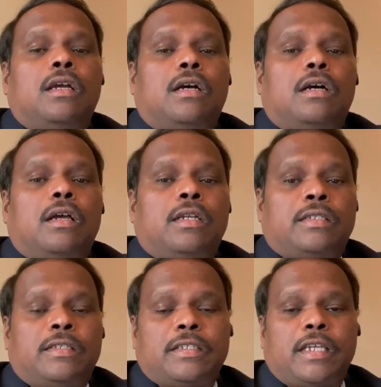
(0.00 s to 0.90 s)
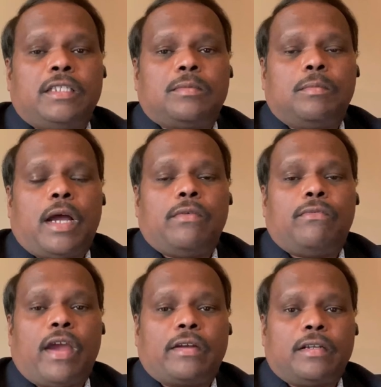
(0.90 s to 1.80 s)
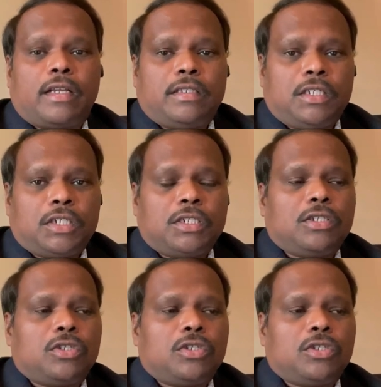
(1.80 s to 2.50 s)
an exercise by factorization.